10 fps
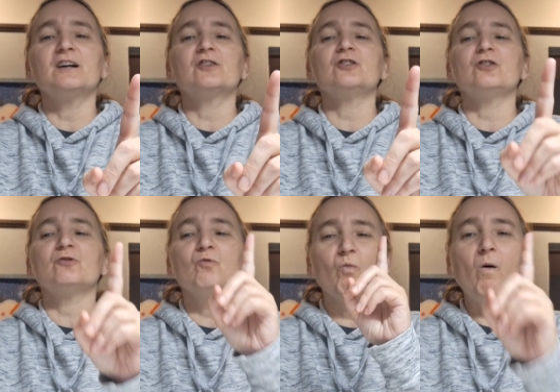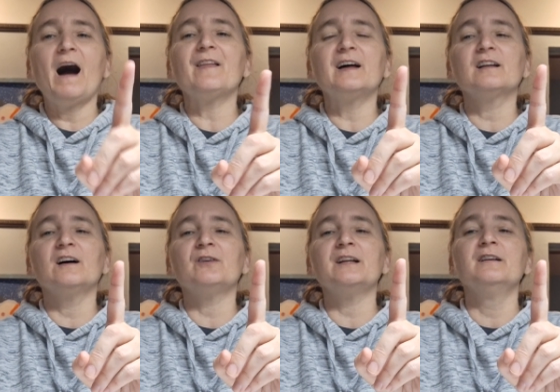tell you why they
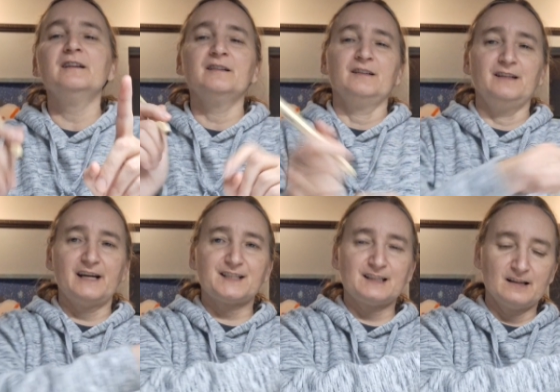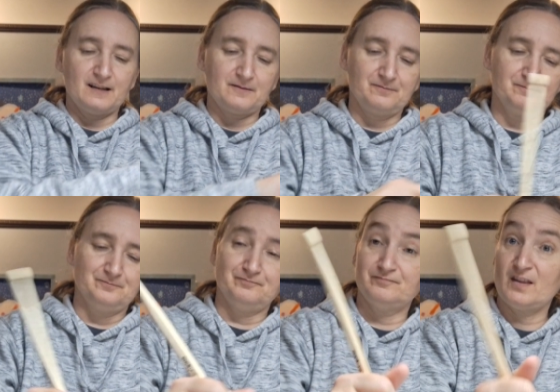love it. Next thing.
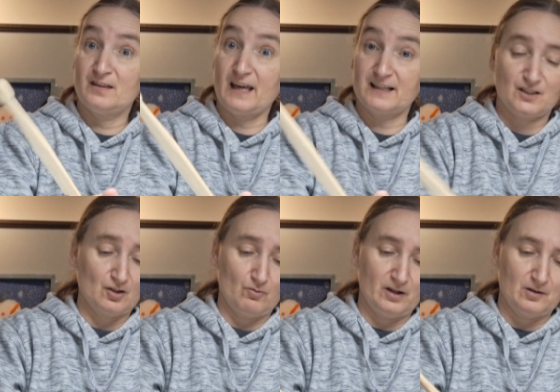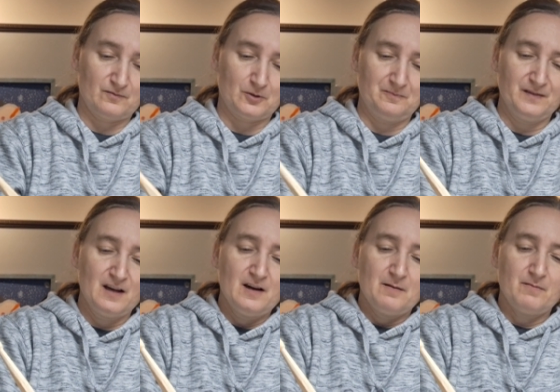That's so helpful.
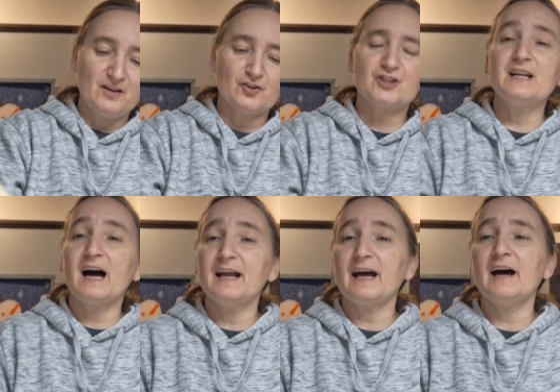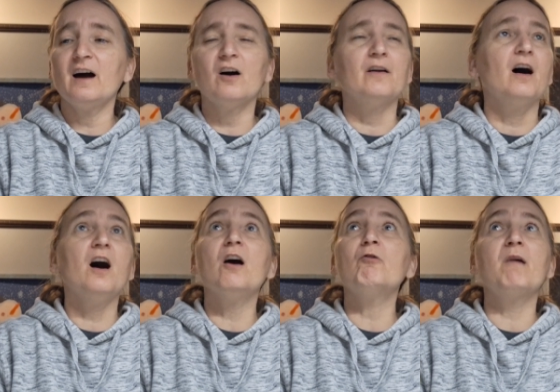Mother's Night Out.
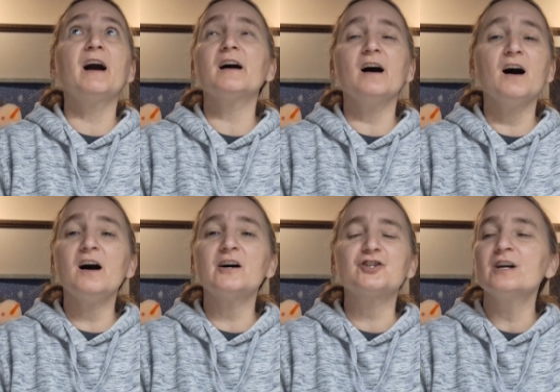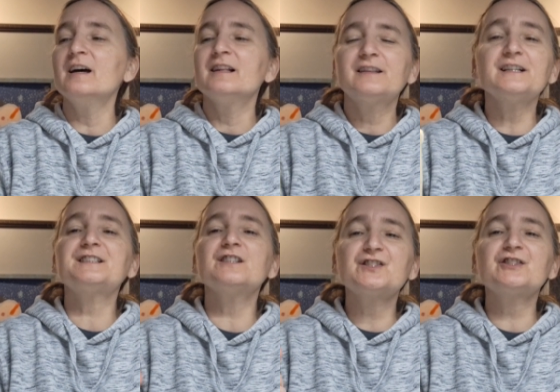Oh my gosh,
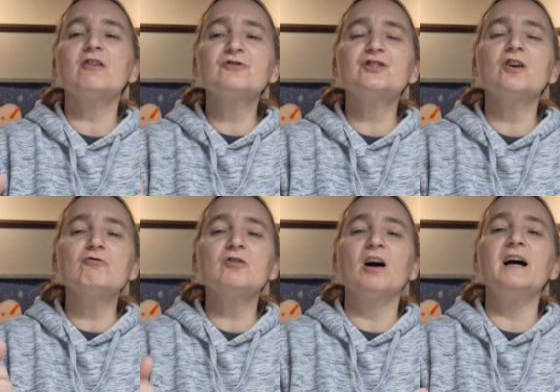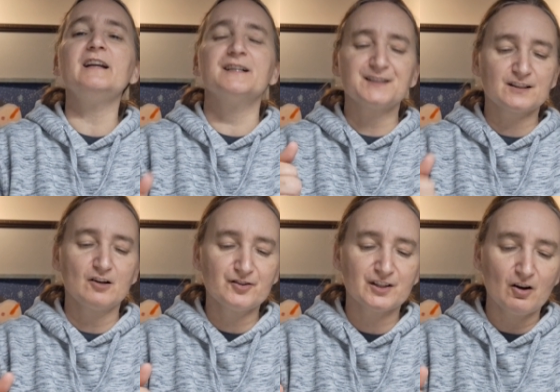this is so, so great and
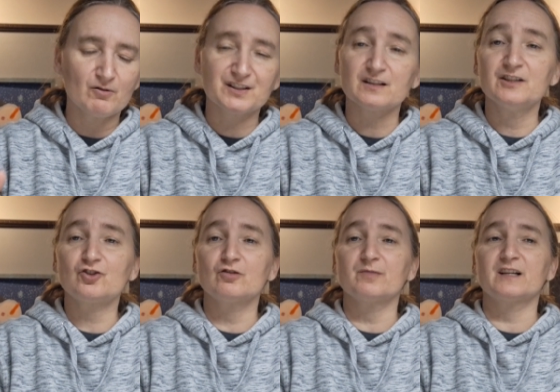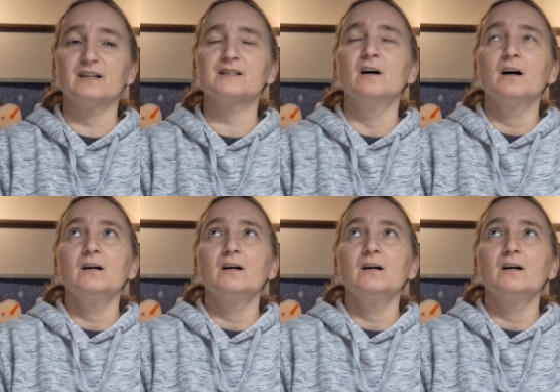so, so essential because